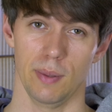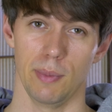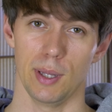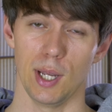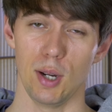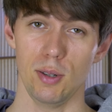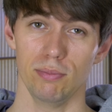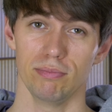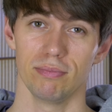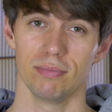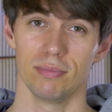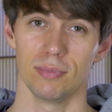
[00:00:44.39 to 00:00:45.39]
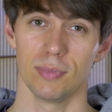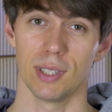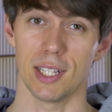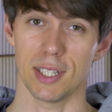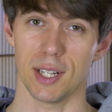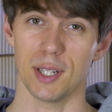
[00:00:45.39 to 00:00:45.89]
But now,
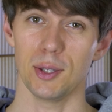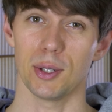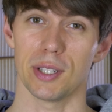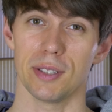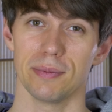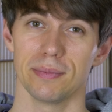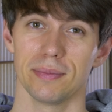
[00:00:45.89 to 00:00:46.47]
let's get into it.